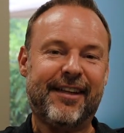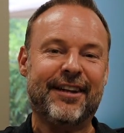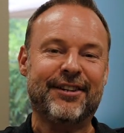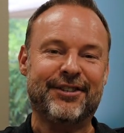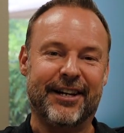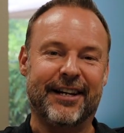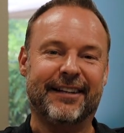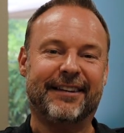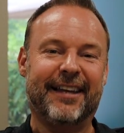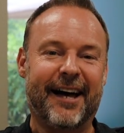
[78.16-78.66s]

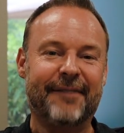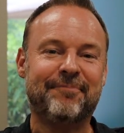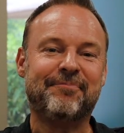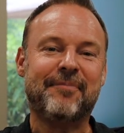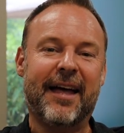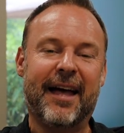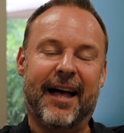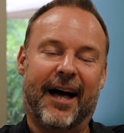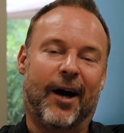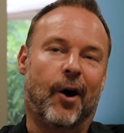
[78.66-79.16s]
Did you get
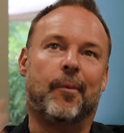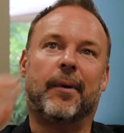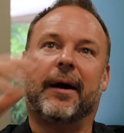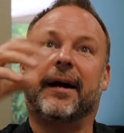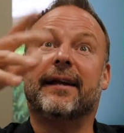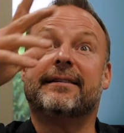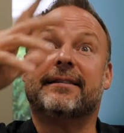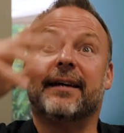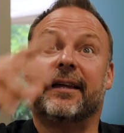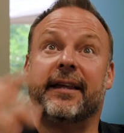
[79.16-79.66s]
that? I hope I
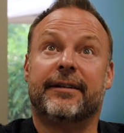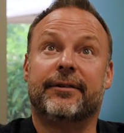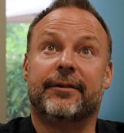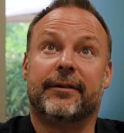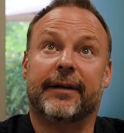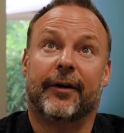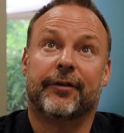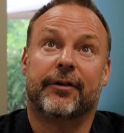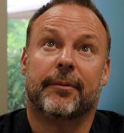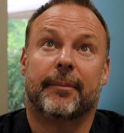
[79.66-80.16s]
didn't say that too
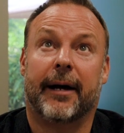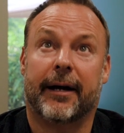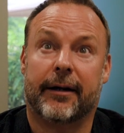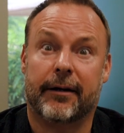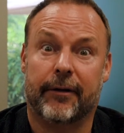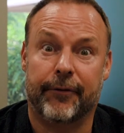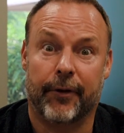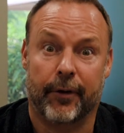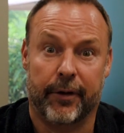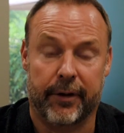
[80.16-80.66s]
loud with the
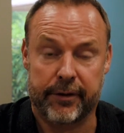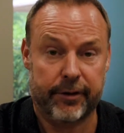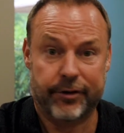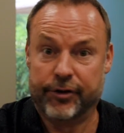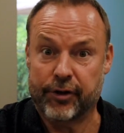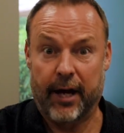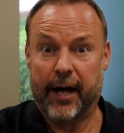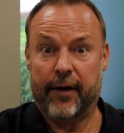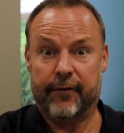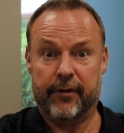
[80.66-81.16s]
microphone and you're
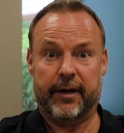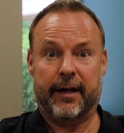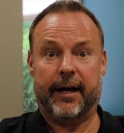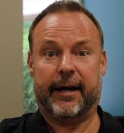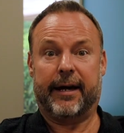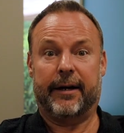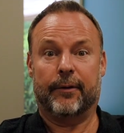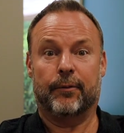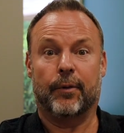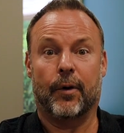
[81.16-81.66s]
driving.
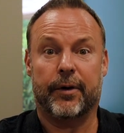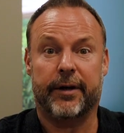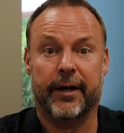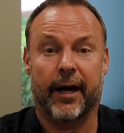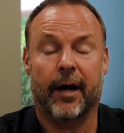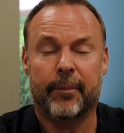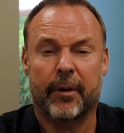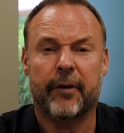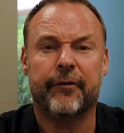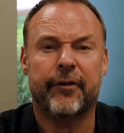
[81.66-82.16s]
That kind of woke you
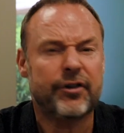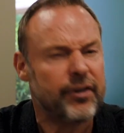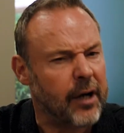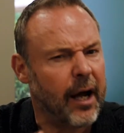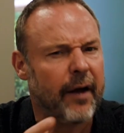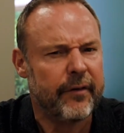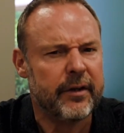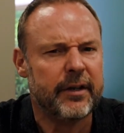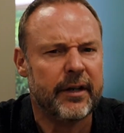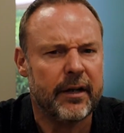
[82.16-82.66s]
up. But if you're
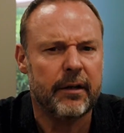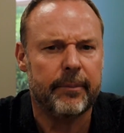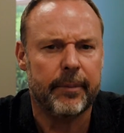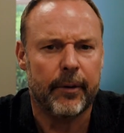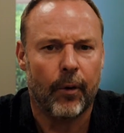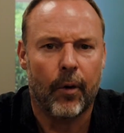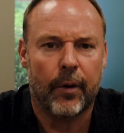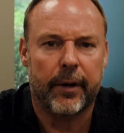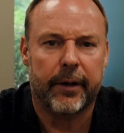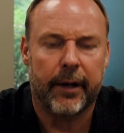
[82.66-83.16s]
driving, you need to be
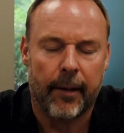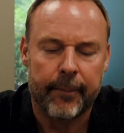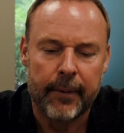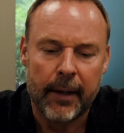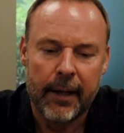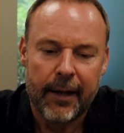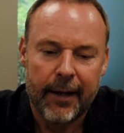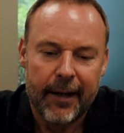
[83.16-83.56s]
woken up.